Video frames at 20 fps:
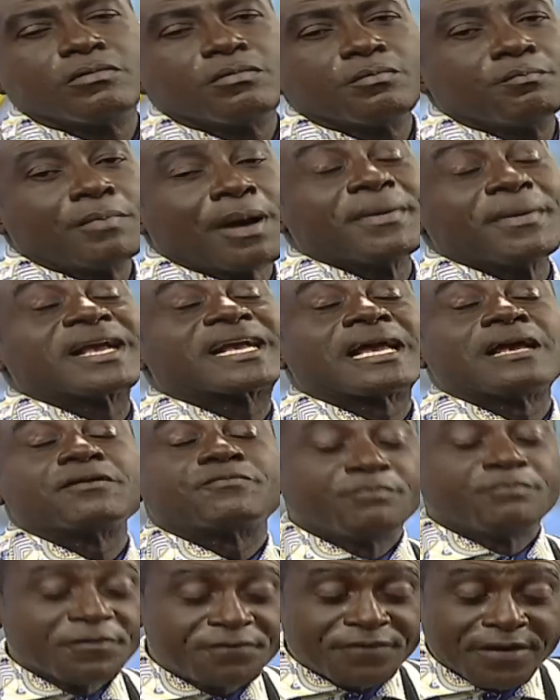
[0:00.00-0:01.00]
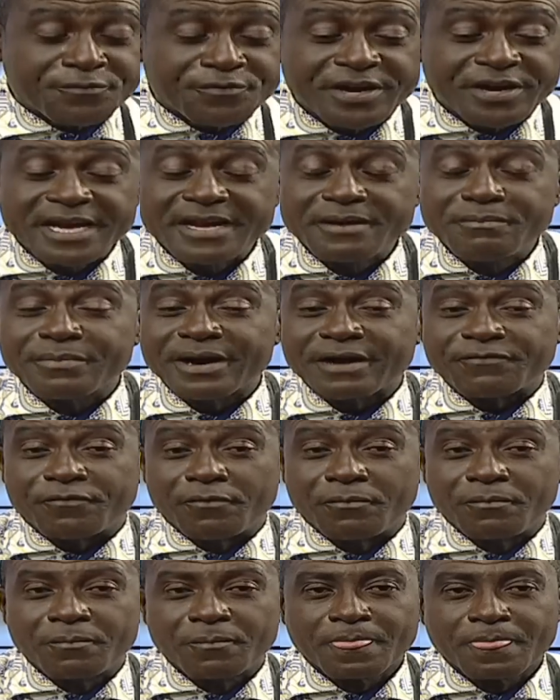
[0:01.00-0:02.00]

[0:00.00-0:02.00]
I mean, can't be fat in Mrafom.